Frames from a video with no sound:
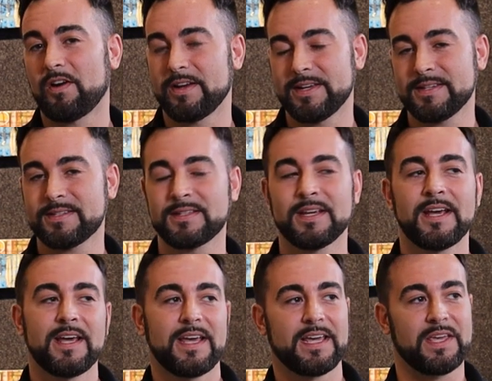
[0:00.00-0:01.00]
artist.
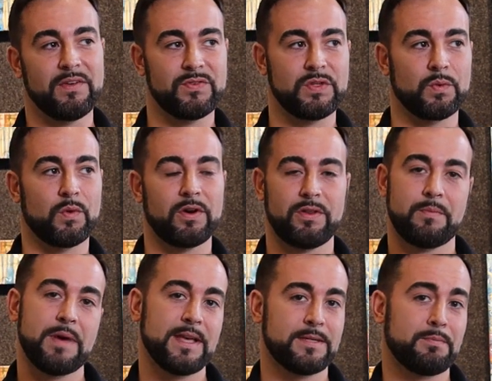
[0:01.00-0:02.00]
It gives you one of
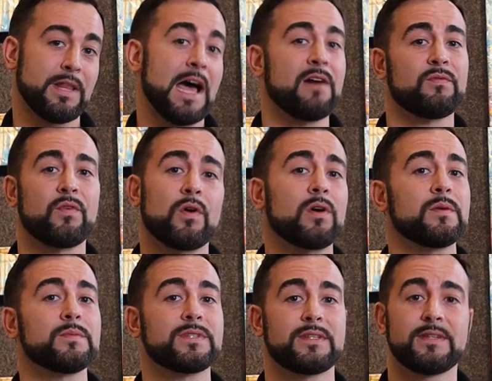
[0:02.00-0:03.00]
the best platforms